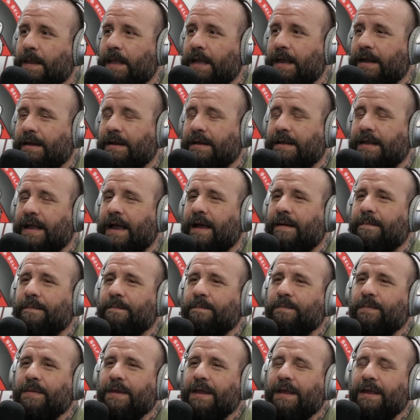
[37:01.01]
he had to tap,
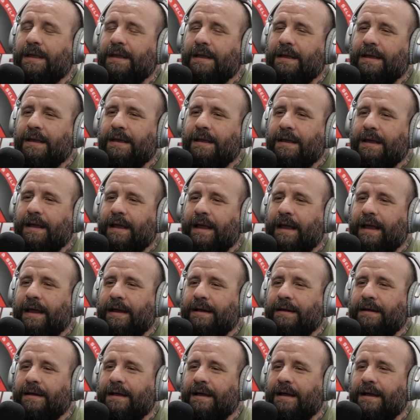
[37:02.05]

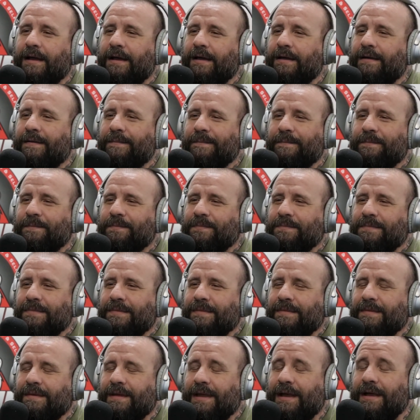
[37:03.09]
and I
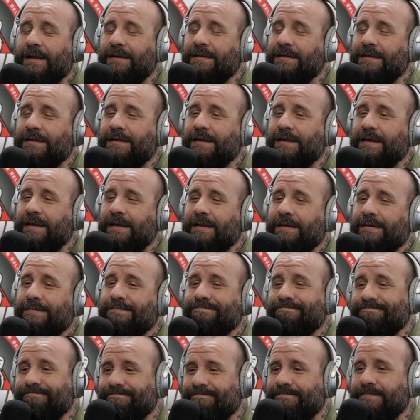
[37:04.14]
was just like,
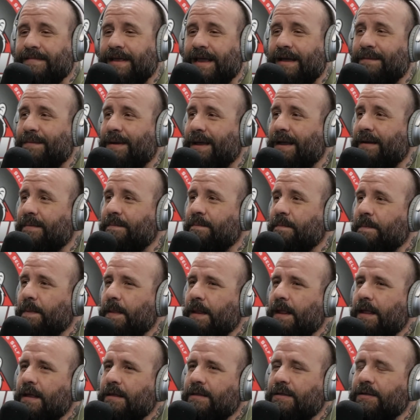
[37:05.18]
yeah, man.
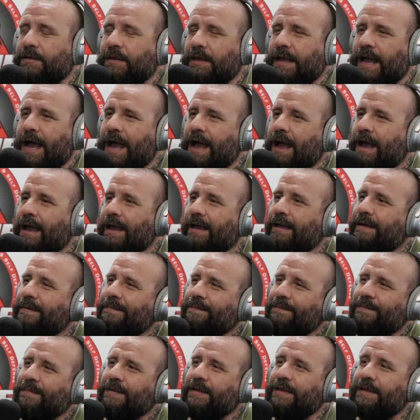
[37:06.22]
So the guy
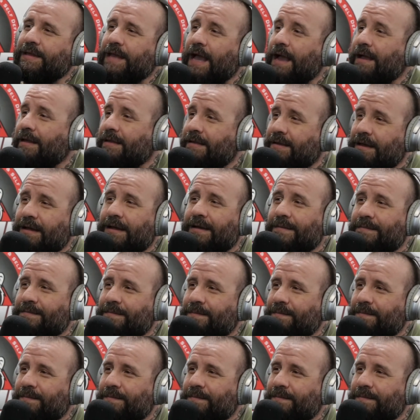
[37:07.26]
signs up,